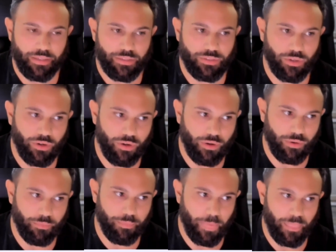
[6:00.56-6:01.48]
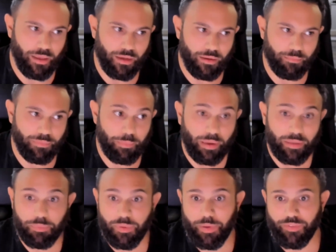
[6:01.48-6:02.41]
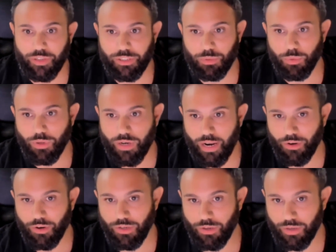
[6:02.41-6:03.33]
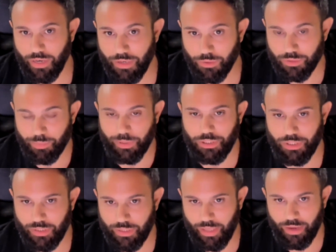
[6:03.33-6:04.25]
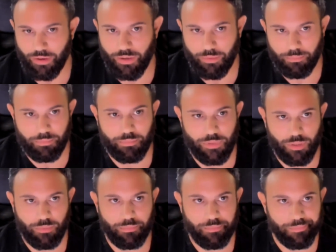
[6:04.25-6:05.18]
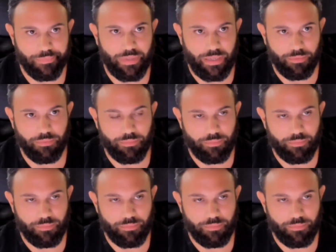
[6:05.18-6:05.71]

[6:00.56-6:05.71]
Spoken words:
So, but BPF-trace will run on a Linux machine, like on a